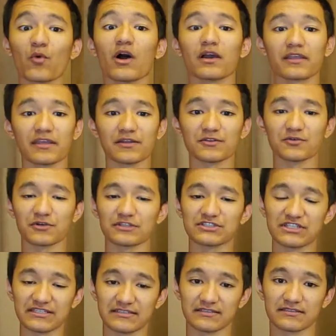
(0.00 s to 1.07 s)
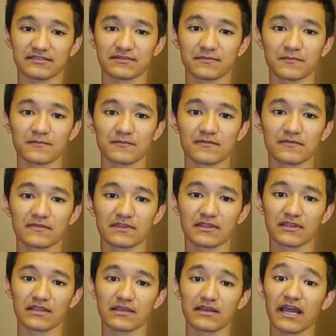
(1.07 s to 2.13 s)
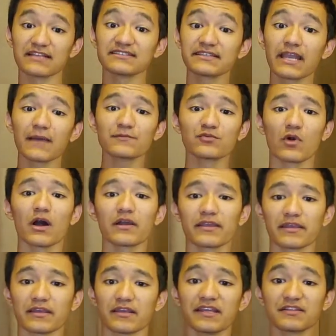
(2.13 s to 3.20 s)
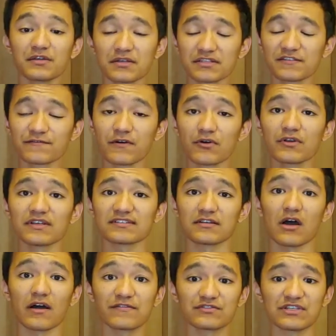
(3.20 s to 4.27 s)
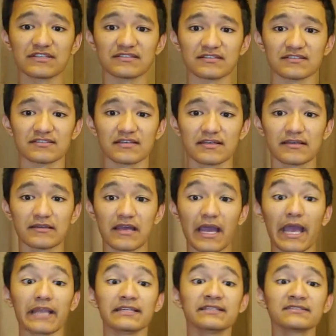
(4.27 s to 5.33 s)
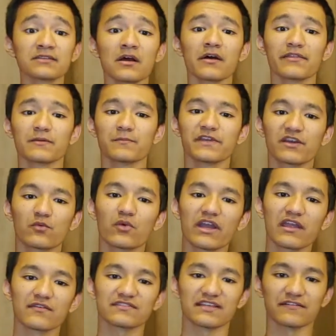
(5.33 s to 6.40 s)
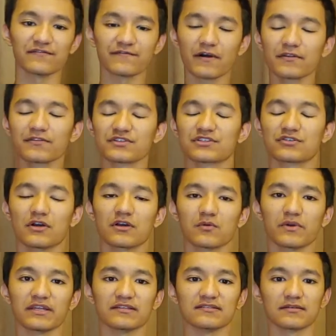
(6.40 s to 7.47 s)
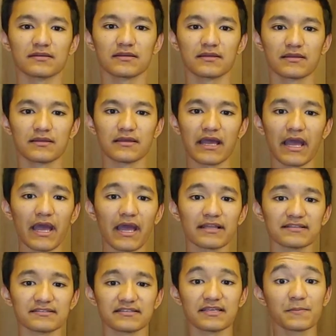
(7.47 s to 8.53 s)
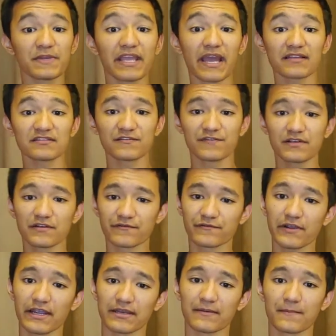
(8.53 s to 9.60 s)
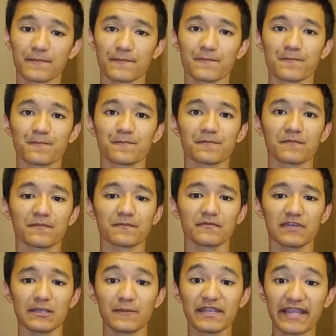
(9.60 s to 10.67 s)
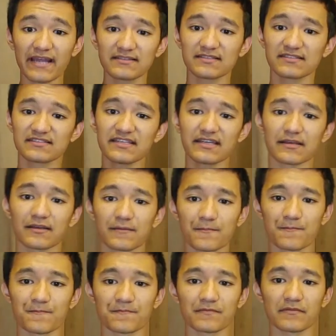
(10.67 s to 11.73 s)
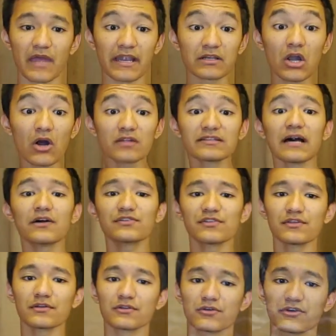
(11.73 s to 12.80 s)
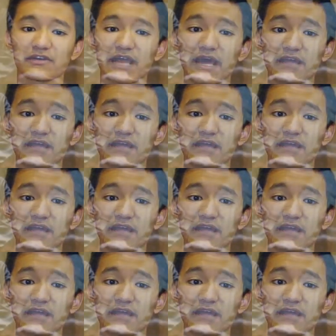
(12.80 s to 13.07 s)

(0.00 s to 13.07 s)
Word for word: walking toward Jesus. As he kept walking, he took his focus off Jesus, and he saw the big waves and felt the strong wind. And he began to feel afraid. He began to sink and called out to the Lord